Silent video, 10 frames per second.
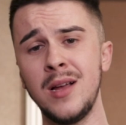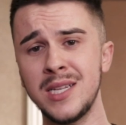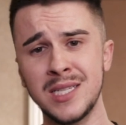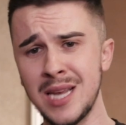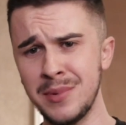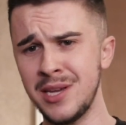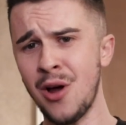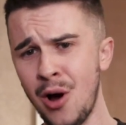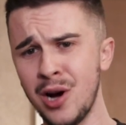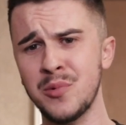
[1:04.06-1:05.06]
it's time to get
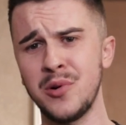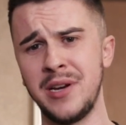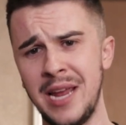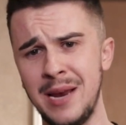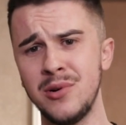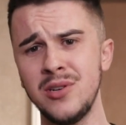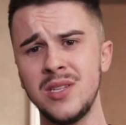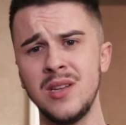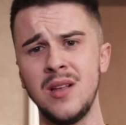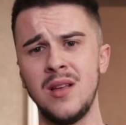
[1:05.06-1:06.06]
awkward,
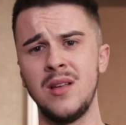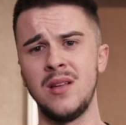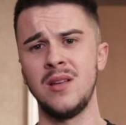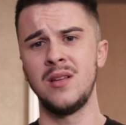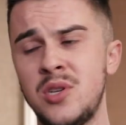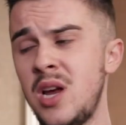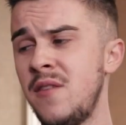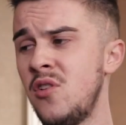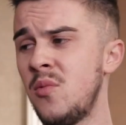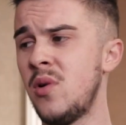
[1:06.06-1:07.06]
gamers, which I
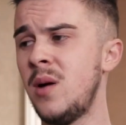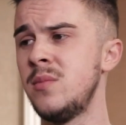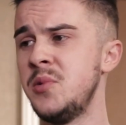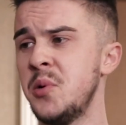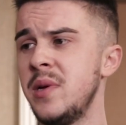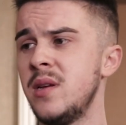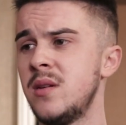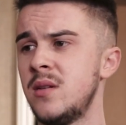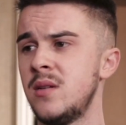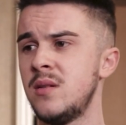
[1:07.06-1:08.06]
have no problem doing.
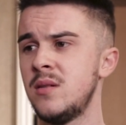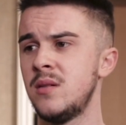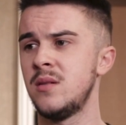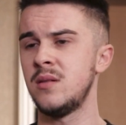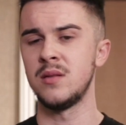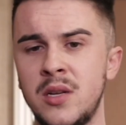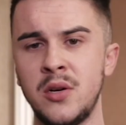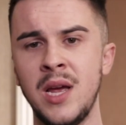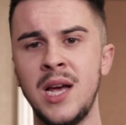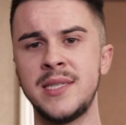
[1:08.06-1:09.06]

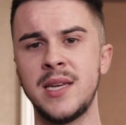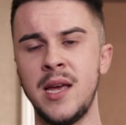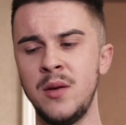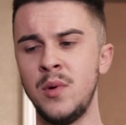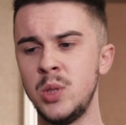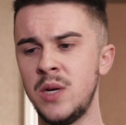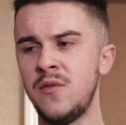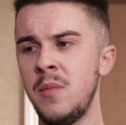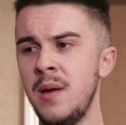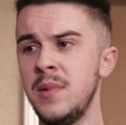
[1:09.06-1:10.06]
Literally ask anyone who's
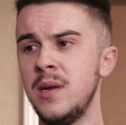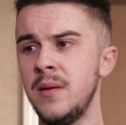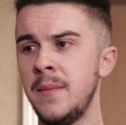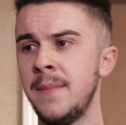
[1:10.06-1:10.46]
ever met me.